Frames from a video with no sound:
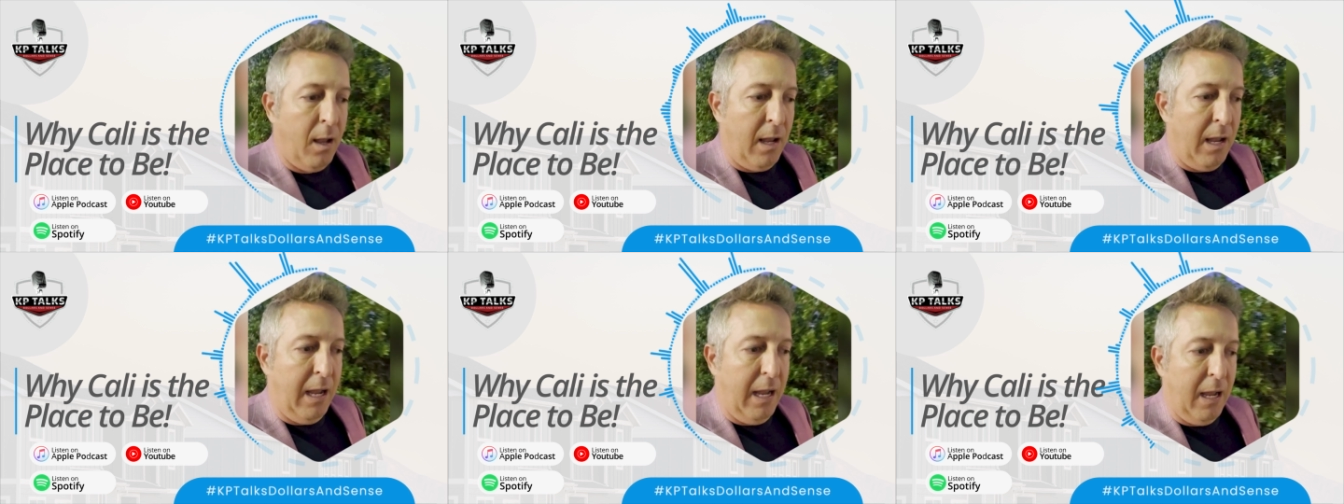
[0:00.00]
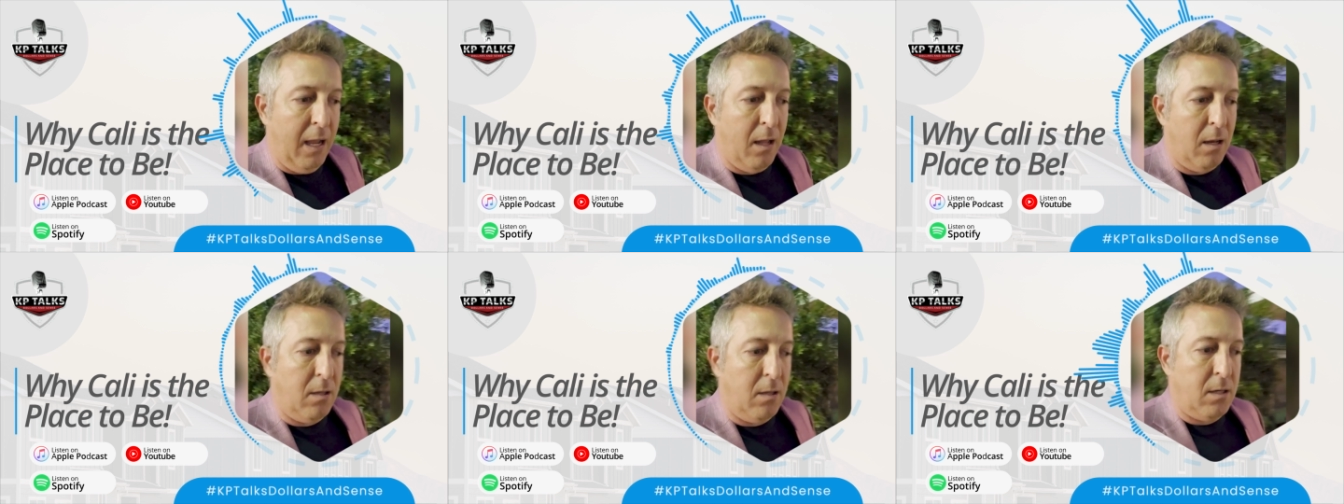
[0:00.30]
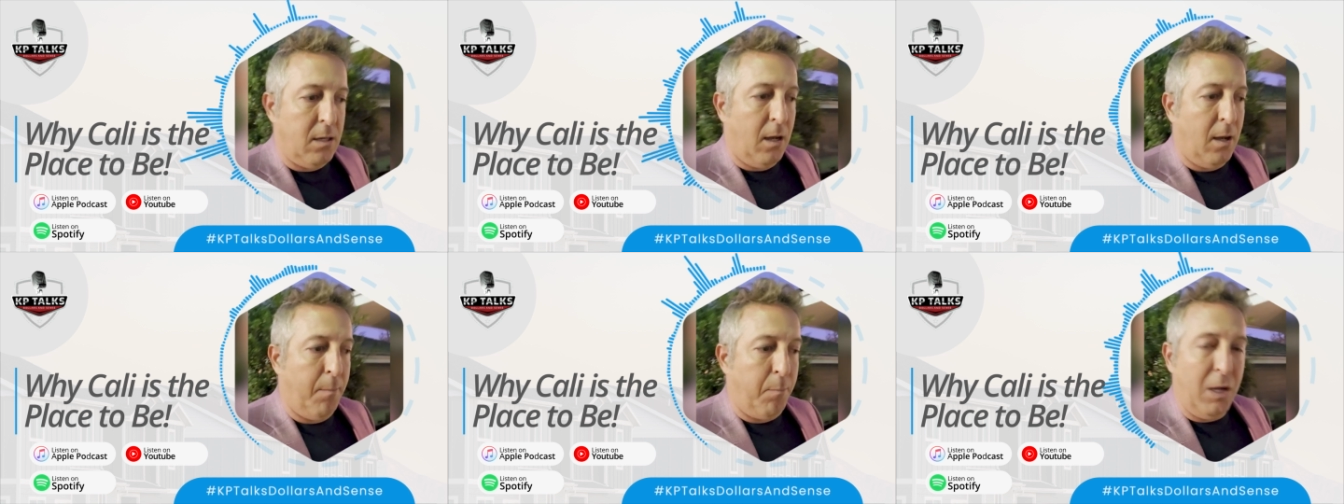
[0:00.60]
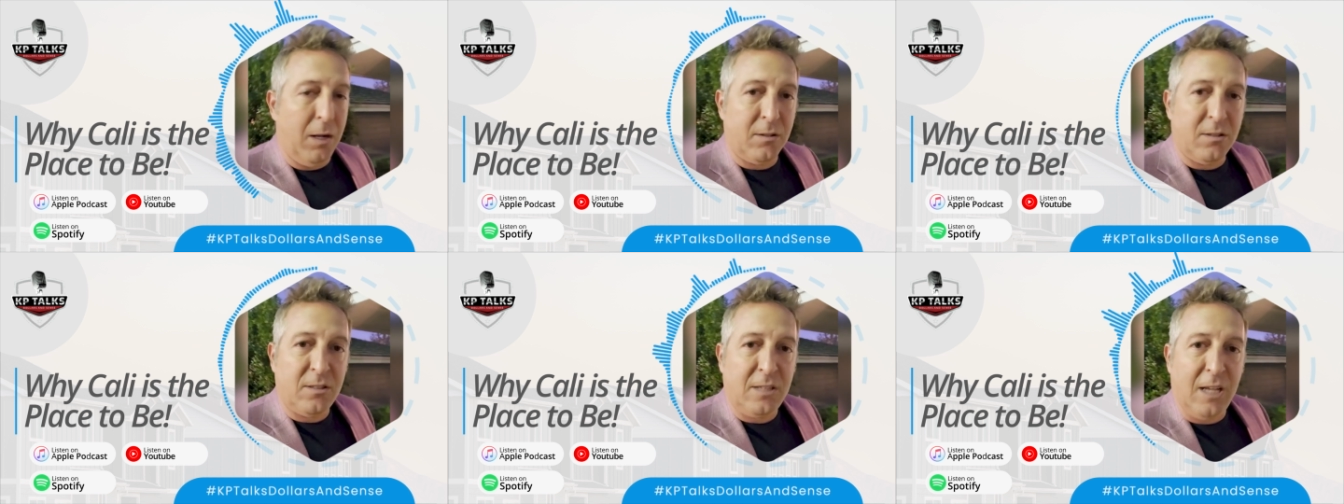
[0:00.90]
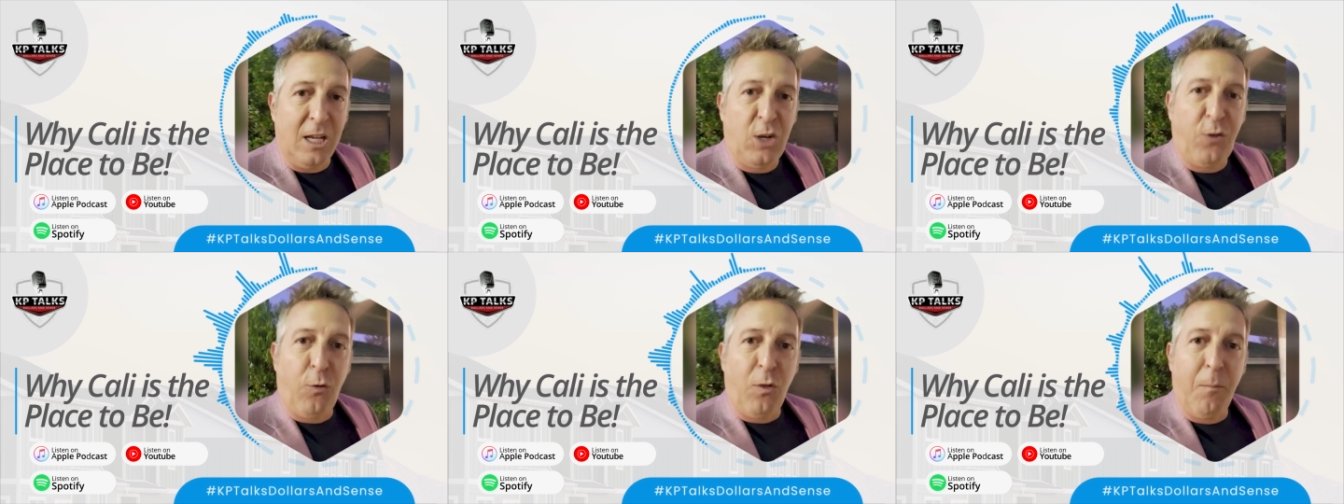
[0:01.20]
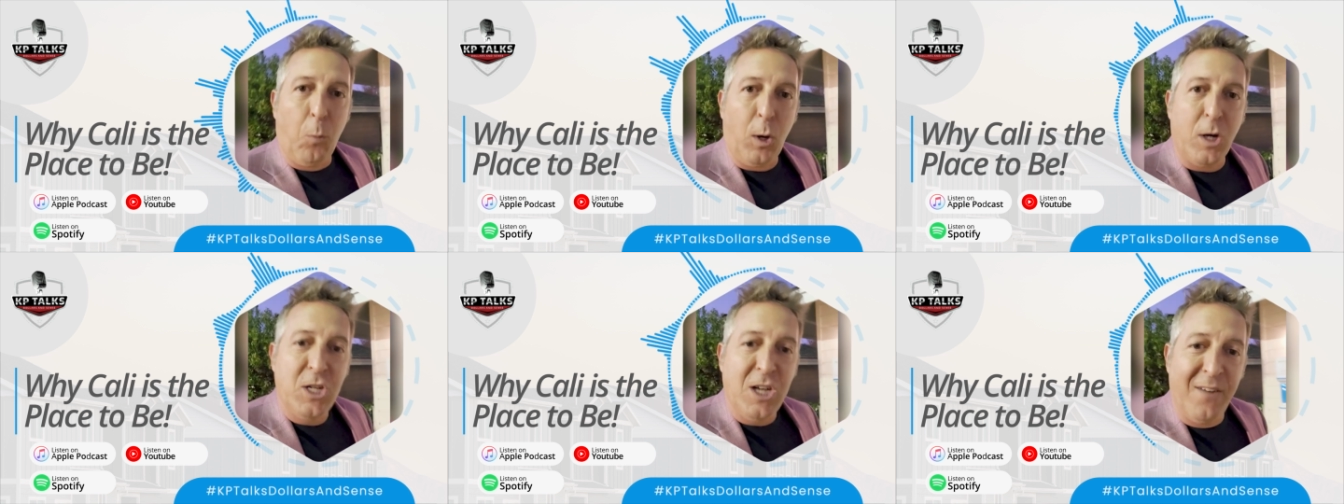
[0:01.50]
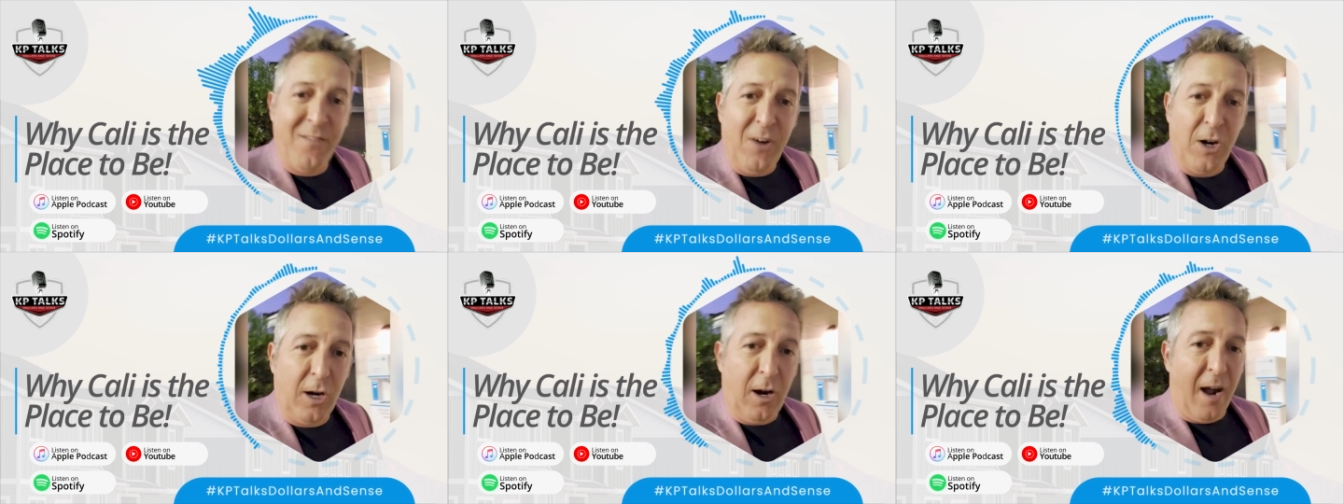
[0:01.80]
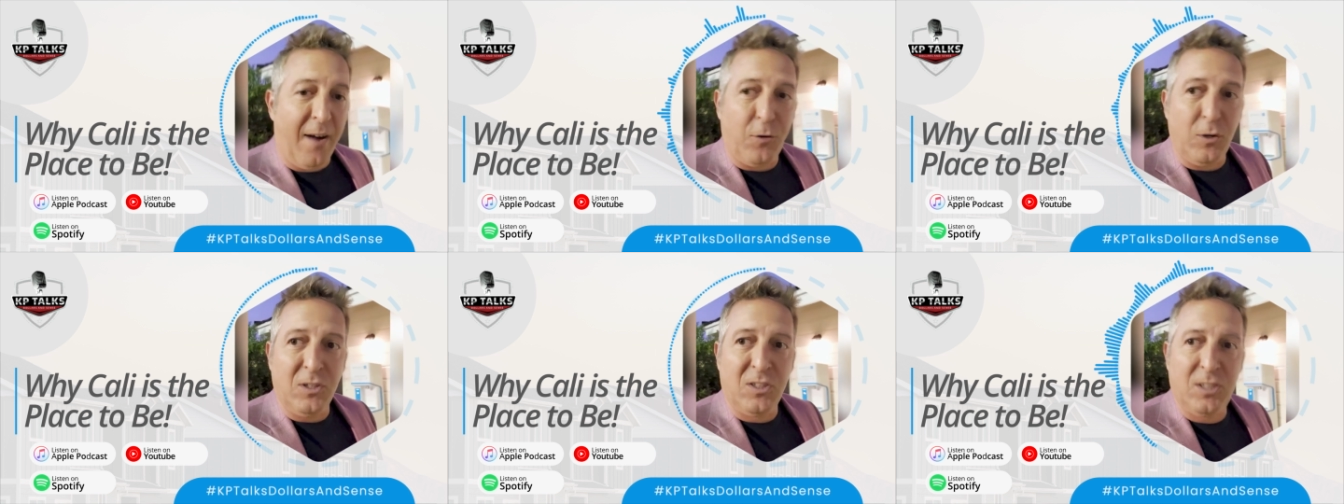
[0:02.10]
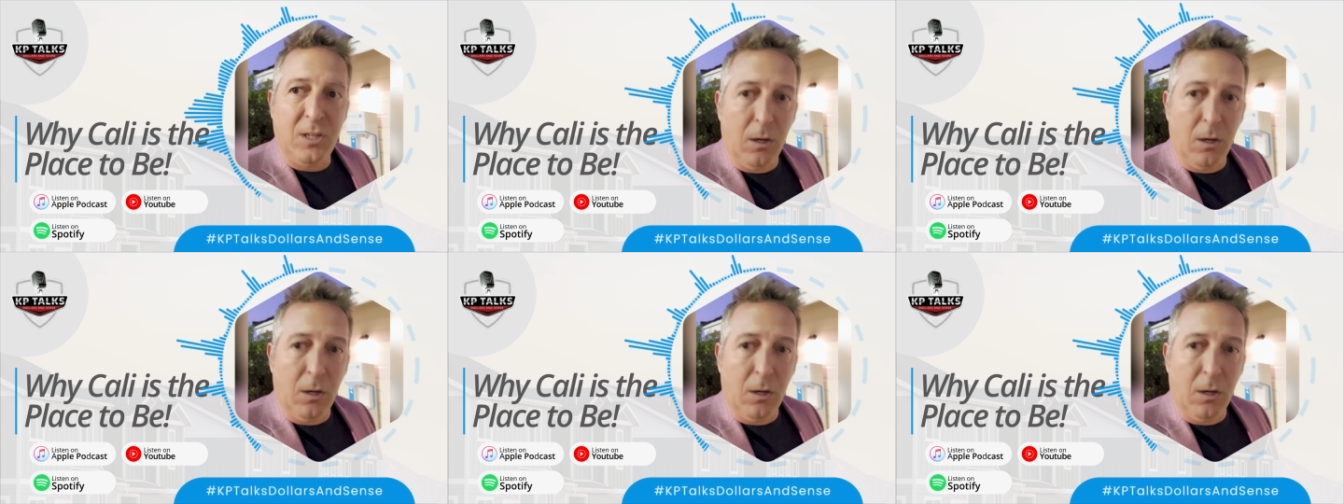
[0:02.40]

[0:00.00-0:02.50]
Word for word: and uh, be on stage for the Mortgage Innovator Conference.